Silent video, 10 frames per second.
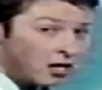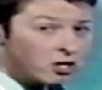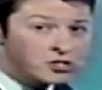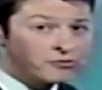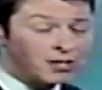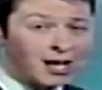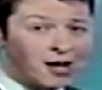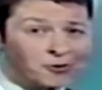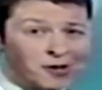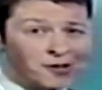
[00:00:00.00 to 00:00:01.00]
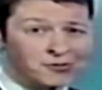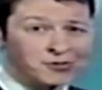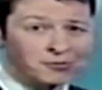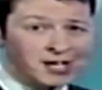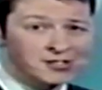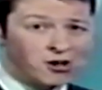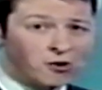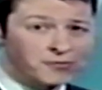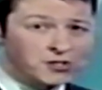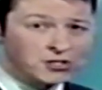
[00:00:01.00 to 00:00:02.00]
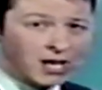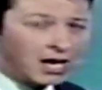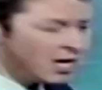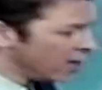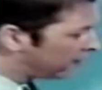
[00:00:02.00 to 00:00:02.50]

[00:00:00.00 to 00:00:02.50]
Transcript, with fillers: a lot of cloud around through the rest of today.